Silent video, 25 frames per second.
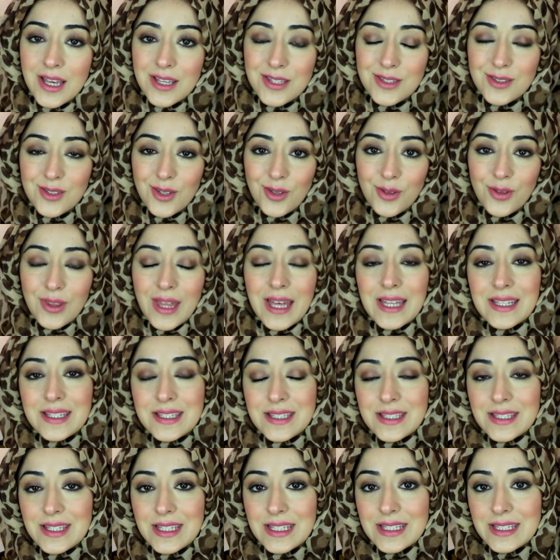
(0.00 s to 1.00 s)
So
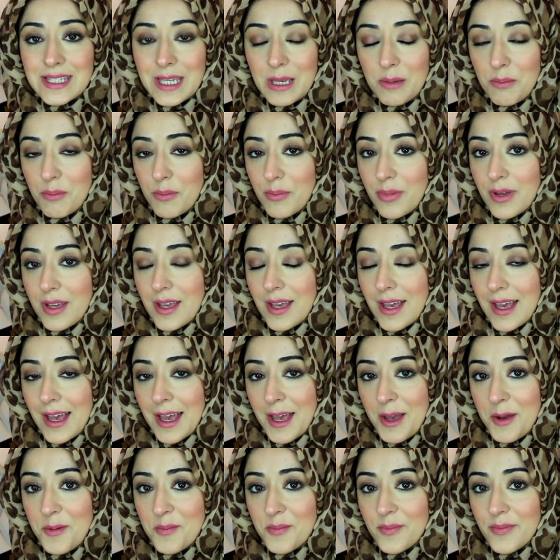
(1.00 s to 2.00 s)
that's the tip
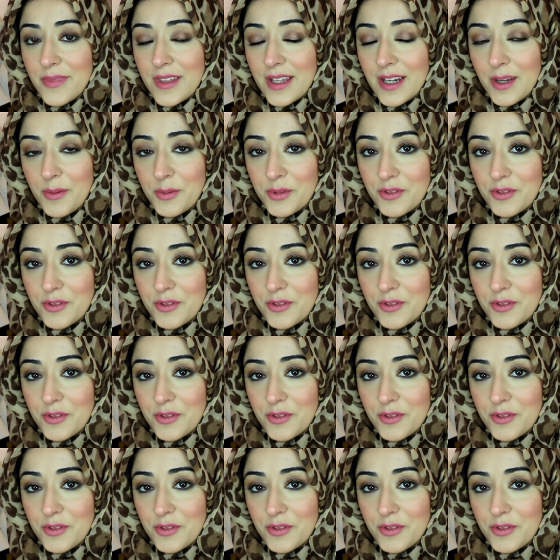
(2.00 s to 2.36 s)
that I